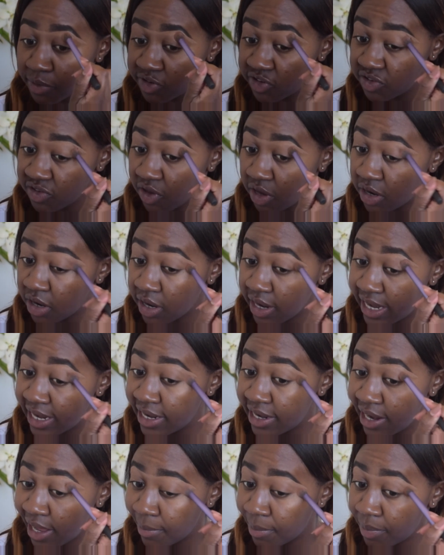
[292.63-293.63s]
We're just gonna
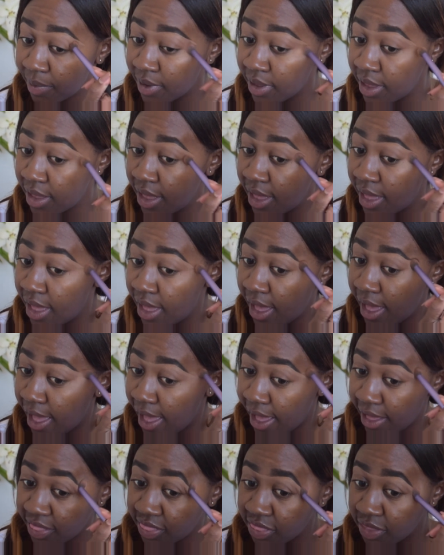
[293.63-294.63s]
clean up
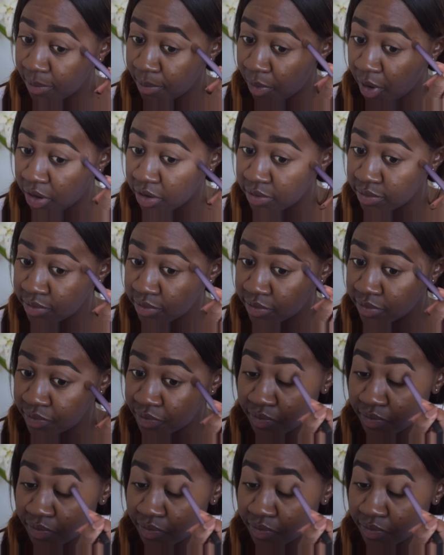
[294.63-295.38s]
at the bottom.